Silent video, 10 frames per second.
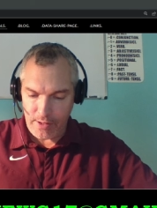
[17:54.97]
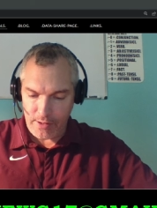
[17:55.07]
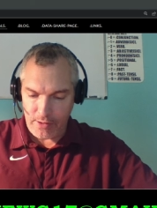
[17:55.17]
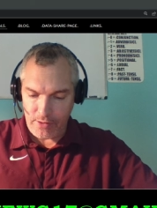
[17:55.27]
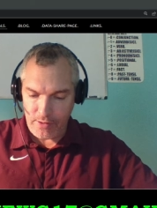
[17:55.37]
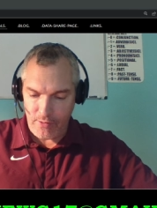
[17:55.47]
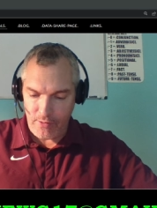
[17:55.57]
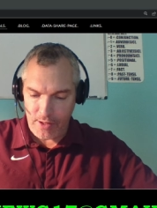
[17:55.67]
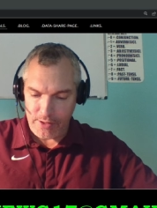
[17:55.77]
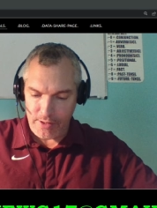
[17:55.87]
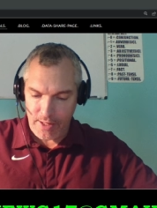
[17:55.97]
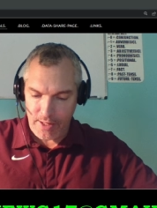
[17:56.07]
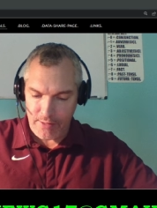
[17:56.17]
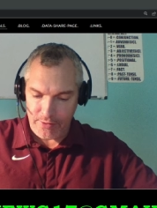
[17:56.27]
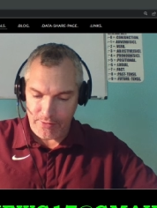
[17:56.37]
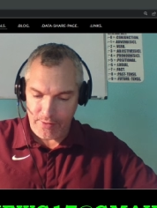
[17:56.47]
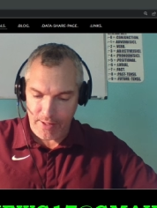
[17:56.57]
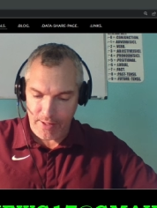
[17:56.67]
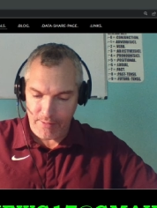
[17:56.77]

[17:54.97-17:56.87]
I couldn't watch it live at the time.